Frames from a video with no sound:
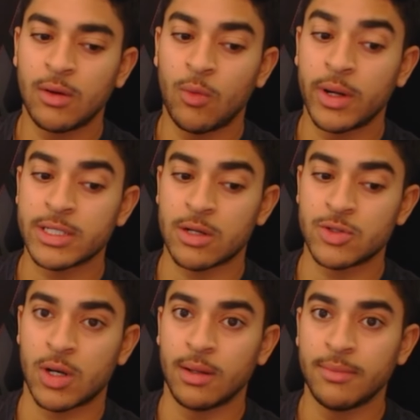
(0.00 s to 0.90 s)
What is our
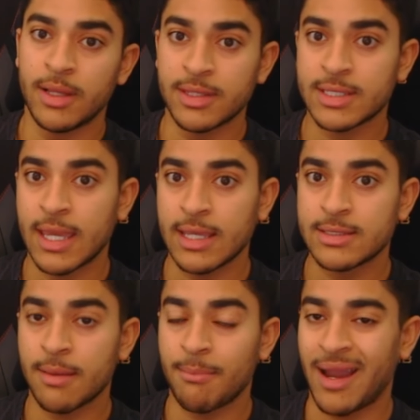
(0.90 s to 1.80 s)
draw? In this
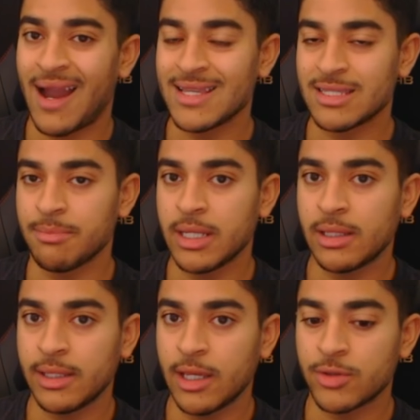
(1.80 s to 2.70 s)
case, my eyes
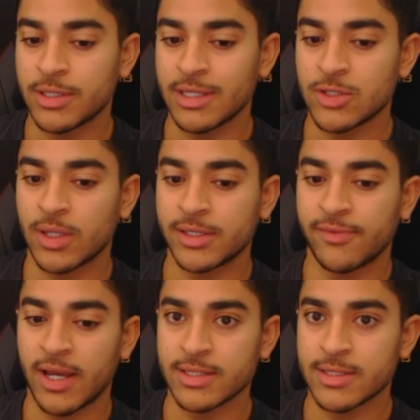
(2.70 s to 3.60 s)
immediately go to these relative
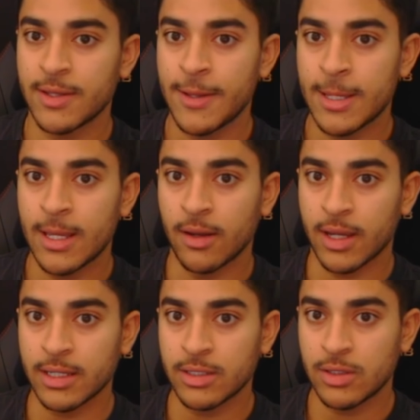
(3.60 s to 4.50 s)
highs.
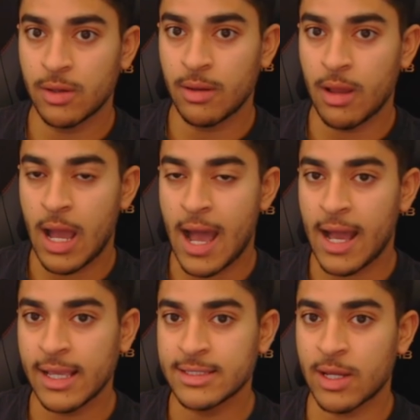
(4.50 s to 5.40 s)
Okay.
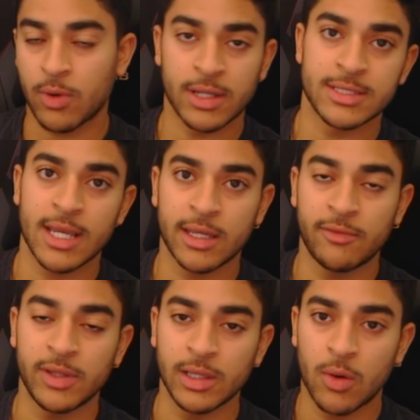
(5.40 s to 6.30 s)
Highs that were
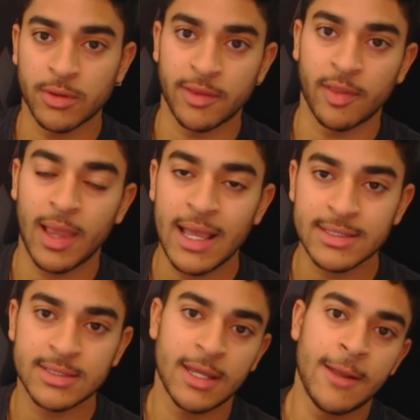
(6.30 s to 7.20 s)
consecutively lower than the
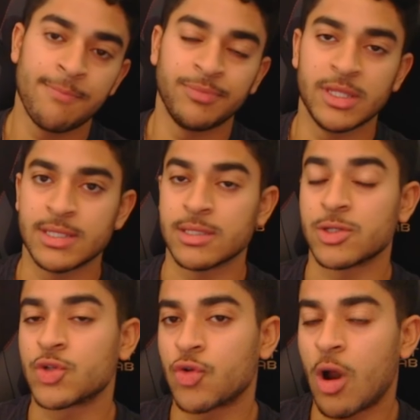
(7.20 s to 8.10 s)
last. This is a
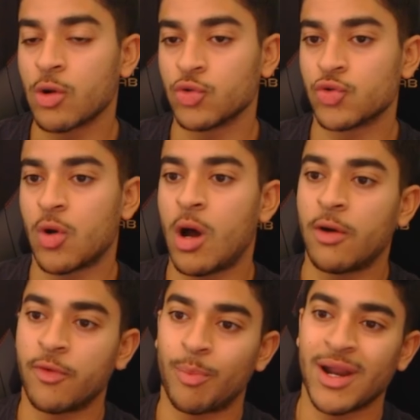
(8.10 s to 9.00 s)
strong draw
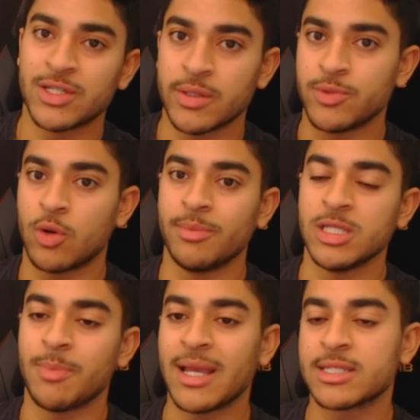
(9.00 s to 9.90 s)
for price to absorb
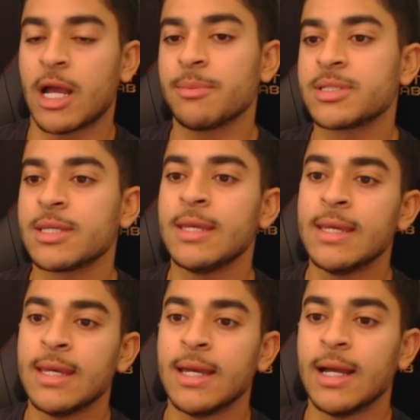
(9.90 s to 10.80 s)
these buy stops.
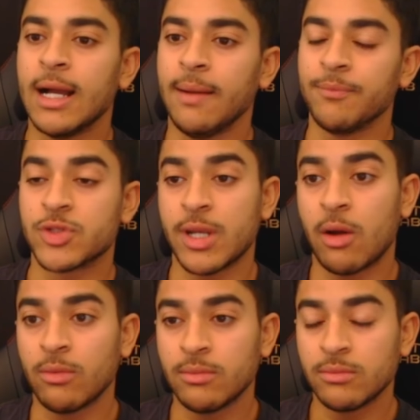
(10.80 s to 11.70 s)
So
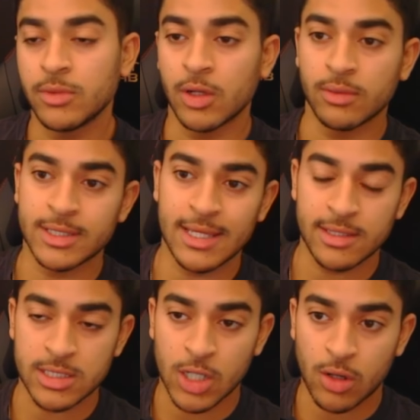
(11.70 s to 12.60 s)
now, let's say
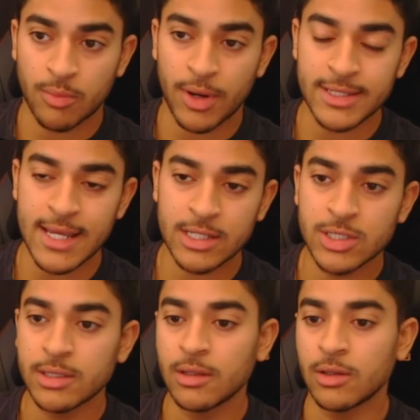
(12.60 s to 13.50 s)
this is current price
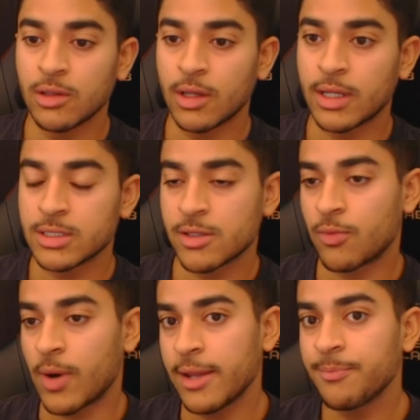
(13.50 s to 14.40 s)
action looking to the
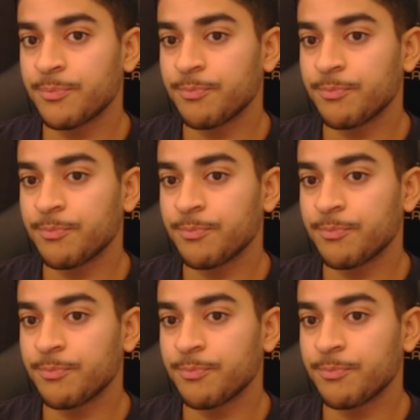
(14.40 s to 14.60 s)
right.